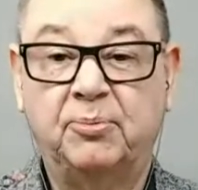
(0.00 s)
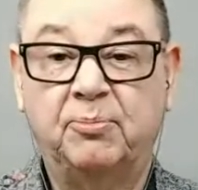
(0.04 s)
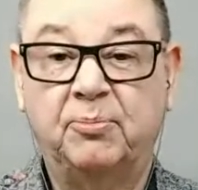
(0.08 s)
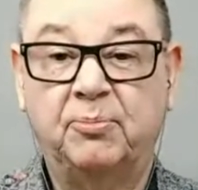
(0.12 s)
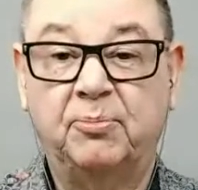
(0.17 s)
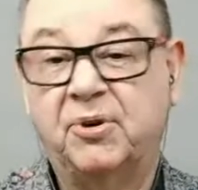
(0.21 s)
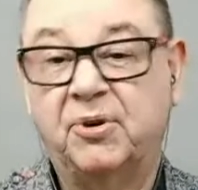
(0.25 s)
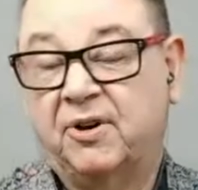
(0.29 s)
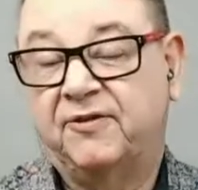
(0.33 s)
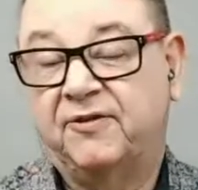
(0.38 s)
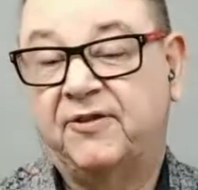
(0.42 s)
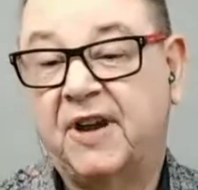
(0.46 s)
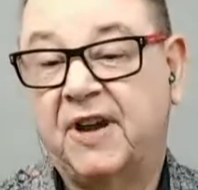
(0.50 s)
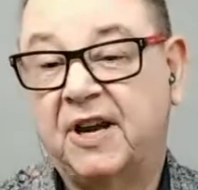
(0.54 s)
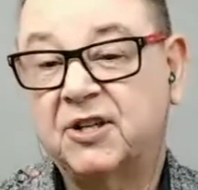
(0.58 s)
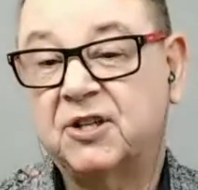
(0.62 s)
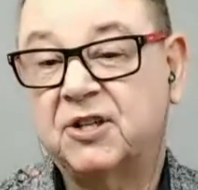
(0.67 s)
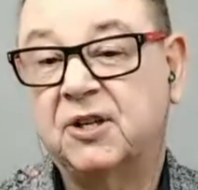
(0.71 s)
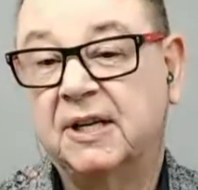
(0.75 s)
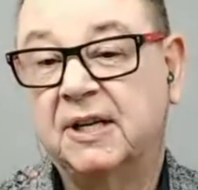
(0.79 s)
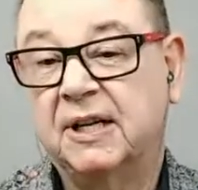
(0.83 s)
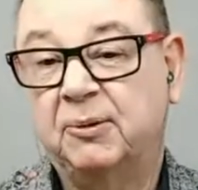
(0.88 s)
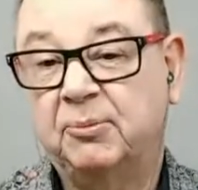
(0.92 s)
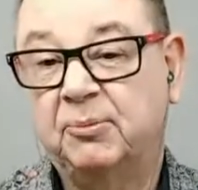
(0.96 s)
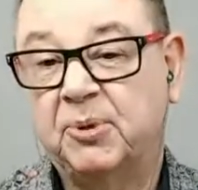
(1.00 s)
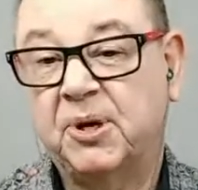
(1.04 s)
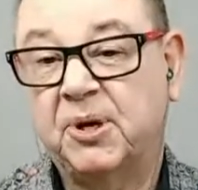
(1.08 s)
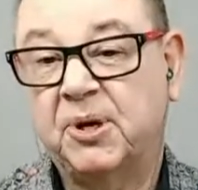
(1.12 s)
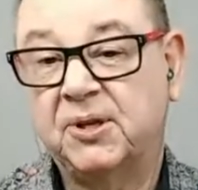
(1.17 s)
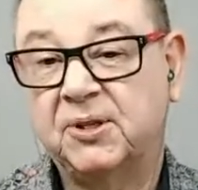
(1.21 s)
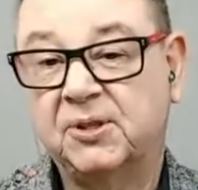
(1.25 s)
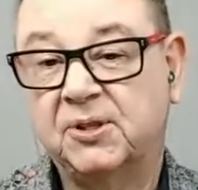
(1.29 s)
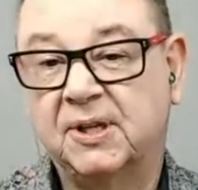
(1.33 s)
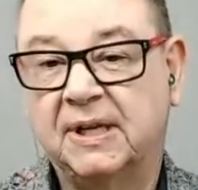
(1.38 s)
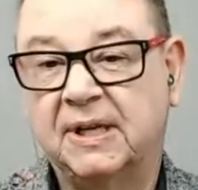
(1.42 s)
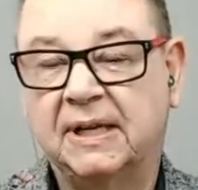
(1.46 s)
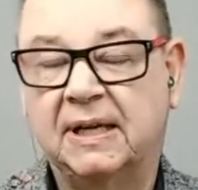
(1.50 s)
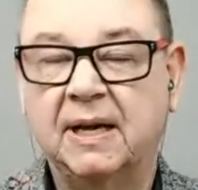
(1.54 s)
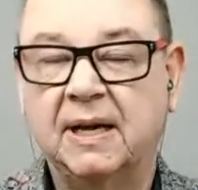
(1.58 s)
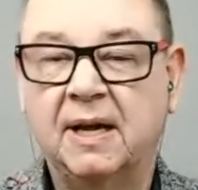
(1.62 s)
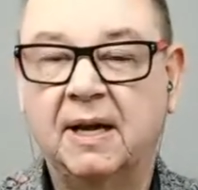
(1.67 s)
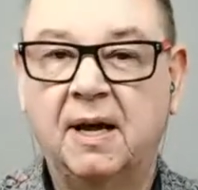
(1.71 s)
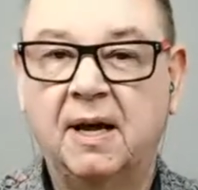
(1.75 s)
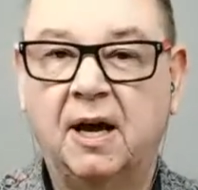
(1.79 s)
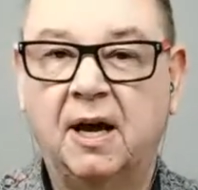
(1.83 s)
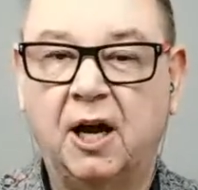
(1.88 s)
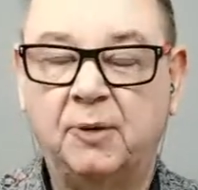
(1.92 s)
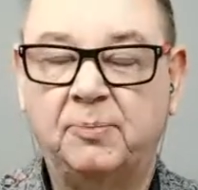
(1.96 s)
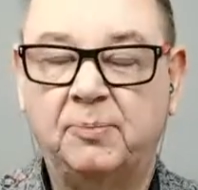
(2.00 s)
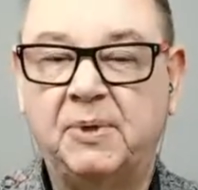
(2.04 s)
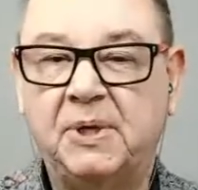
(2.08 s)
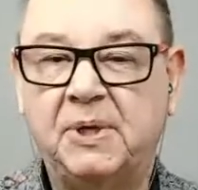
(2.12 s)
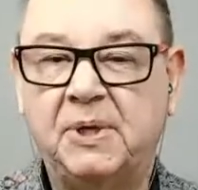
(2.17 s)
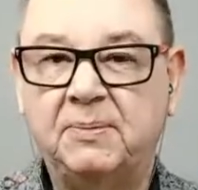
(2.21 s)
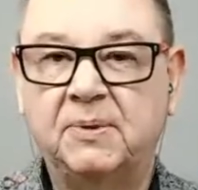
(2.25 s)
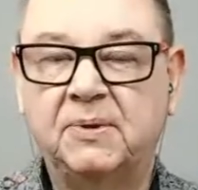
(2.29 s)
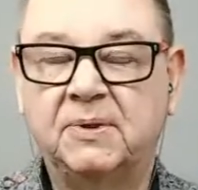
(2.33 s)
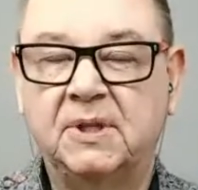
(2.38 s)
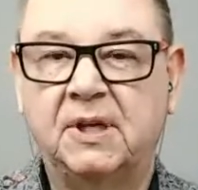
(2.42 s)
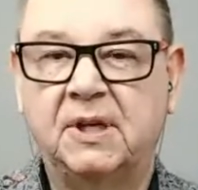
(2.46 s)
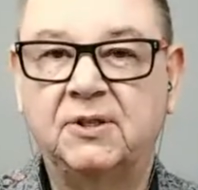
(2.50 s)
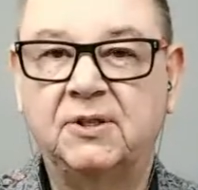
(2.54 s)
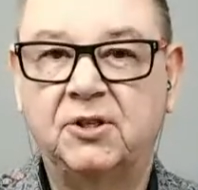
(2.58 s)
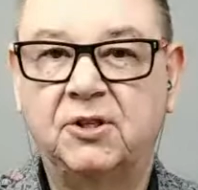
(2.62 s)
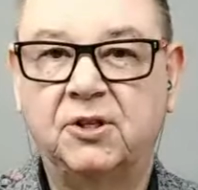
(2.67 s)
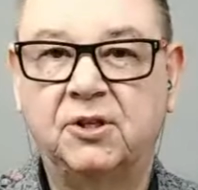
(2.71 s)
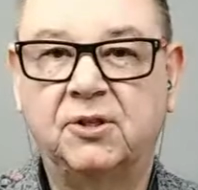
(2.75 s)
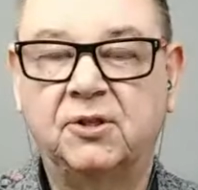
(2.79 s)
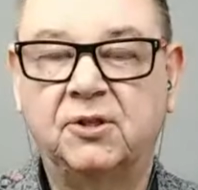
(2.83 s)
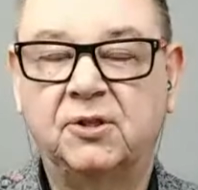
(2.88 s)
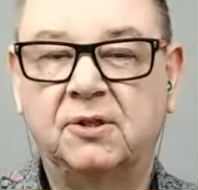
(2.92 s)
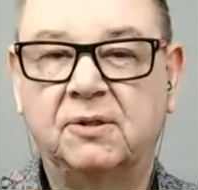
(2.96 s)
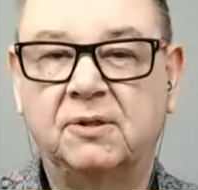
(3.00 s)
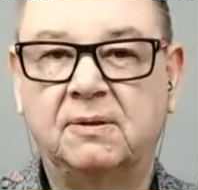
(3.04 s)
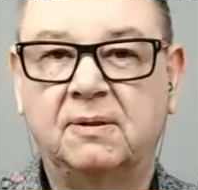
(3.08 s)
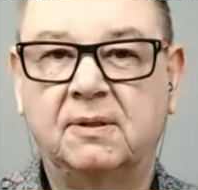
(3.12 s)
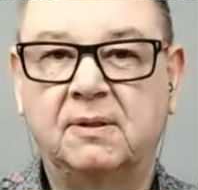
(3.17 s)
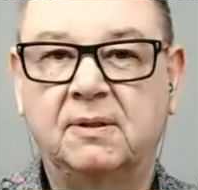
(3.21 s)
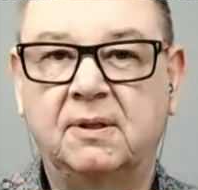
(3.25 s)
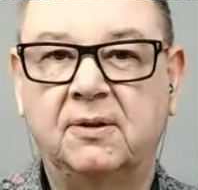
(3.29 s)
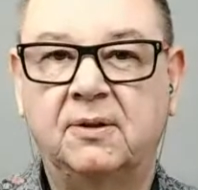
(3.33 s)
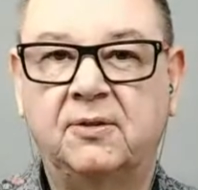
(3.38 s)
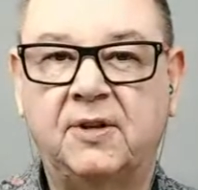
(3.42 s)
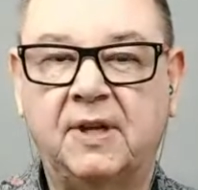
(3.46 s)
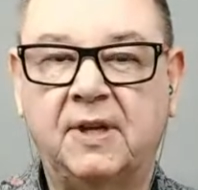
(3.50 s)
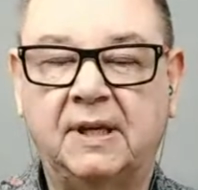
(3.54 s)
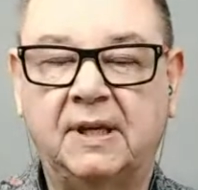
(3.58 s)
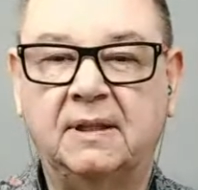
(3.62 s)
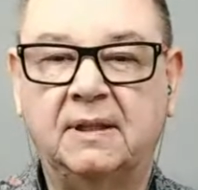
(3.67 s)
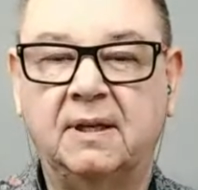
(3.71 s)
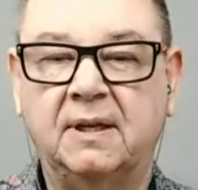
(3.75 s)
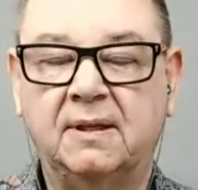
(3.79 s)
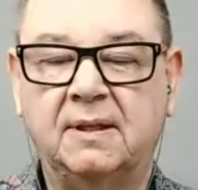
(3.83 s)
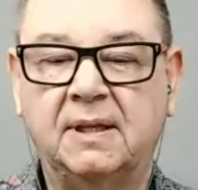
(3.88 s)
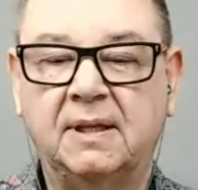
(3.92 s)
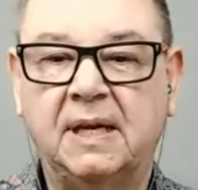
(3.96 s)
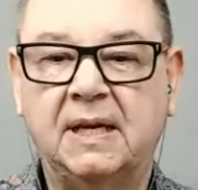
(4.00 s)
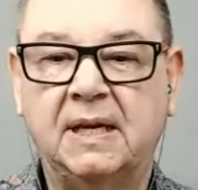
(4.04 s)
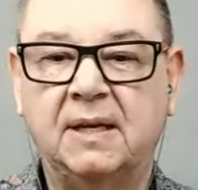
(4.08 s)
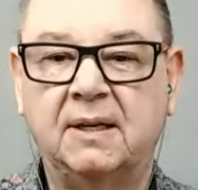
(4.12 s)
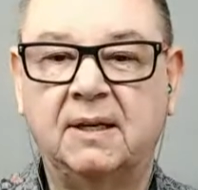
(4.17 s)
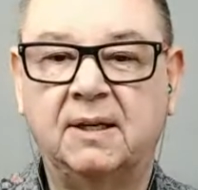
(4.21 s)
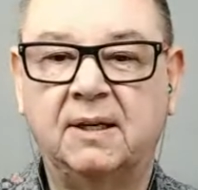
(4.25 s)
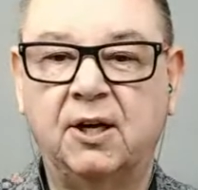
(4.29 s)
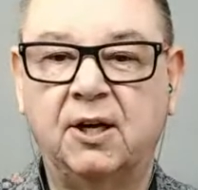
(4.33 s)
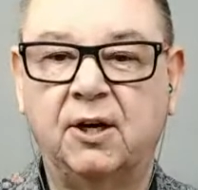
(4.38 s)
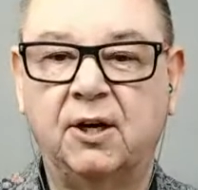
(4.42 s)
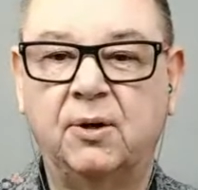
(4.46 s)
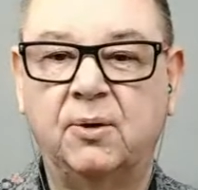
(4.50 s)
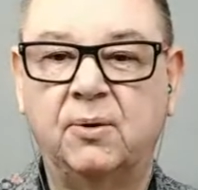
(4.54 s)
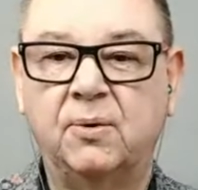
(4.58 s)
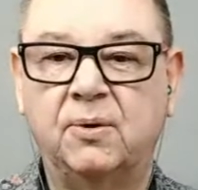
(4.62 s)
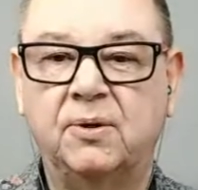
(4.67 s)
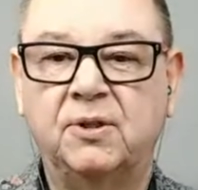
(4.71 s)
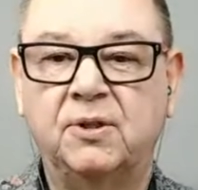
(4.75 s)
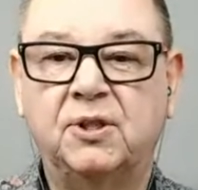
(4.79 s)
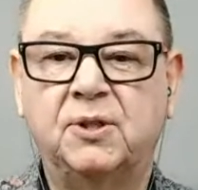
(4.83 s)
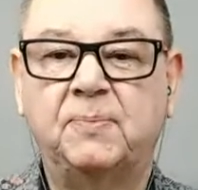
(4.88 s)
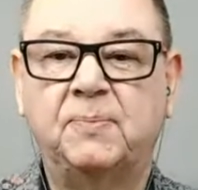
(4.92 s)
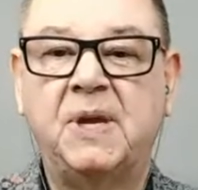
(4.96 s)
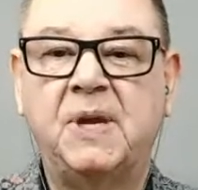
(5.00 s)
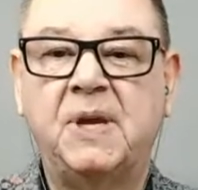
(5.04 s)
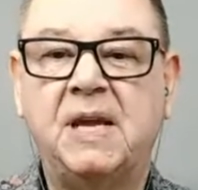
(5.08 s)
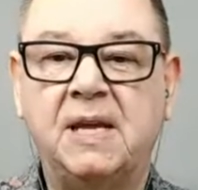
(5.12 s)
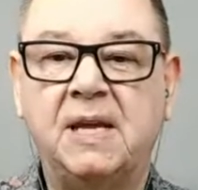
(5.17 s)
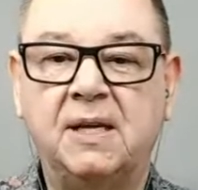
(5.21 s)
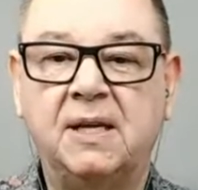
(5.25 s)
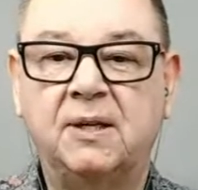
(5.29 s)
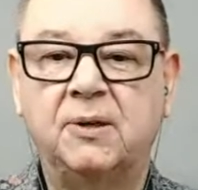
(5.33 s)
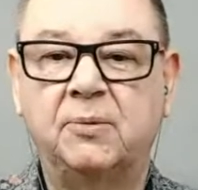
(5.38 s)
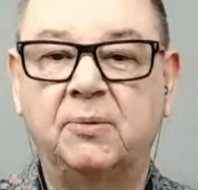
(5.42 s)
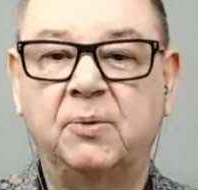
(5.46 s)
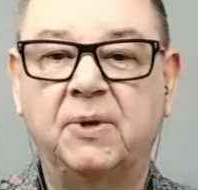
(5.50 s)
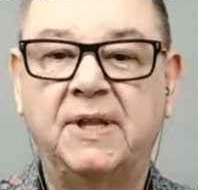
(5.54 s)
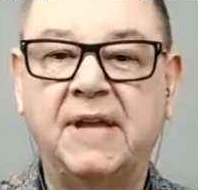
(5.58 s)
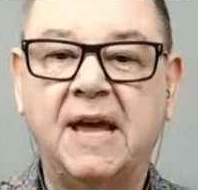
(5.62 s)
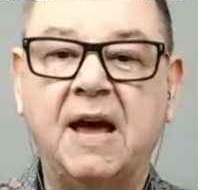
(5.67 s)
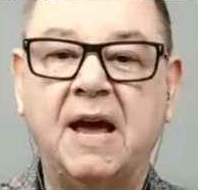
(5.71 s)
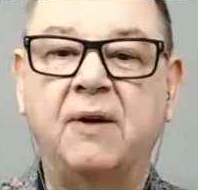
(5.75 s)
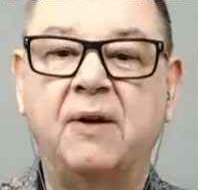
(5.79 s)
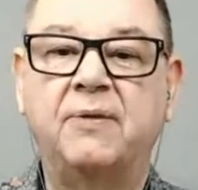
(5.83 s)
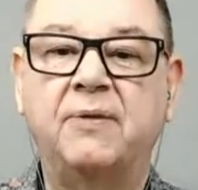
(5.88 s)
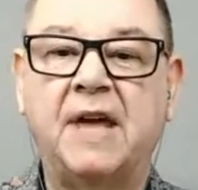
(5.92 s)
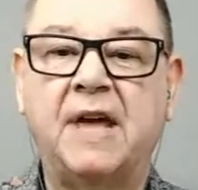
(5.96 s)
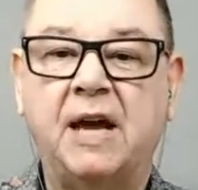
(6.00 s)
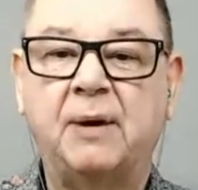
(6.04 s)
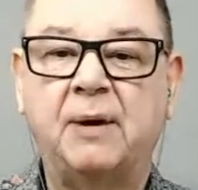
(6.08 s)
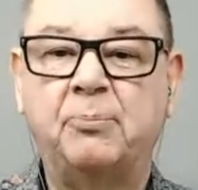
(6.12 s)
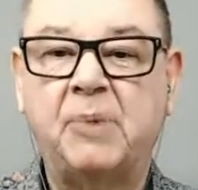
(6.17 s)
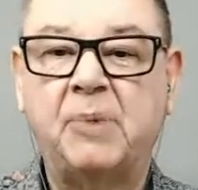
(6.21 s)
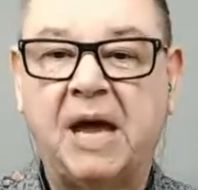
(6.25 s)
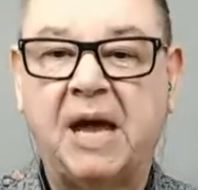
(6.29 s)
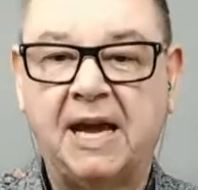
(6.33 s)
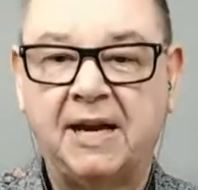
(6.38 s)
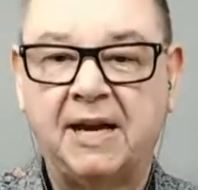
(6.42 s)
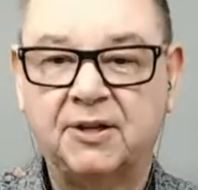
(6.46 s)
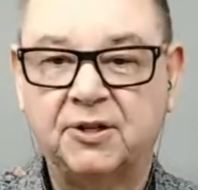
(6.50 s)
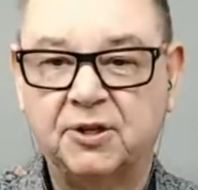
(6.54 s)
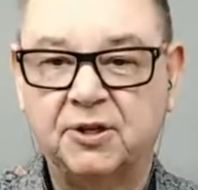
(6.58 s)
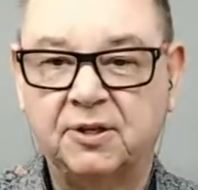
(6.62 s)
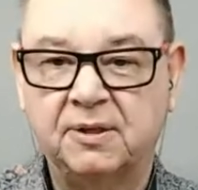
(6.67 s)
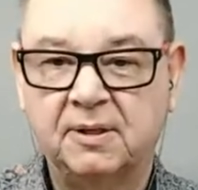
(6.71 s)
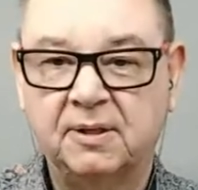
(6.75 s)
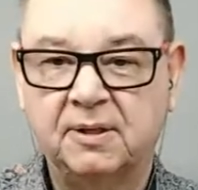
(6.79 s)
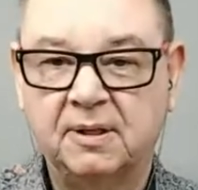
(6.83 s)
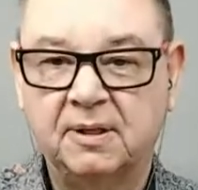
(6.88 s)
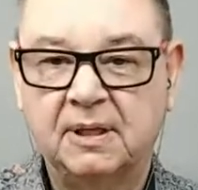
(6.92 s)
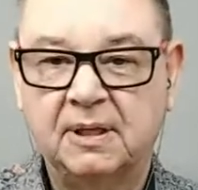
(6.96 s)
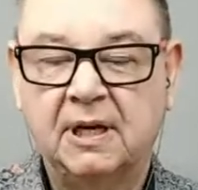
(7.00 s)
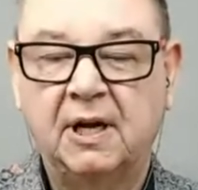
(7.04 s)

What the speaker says: professionally and personally are people that just think that they can go speak without that passion,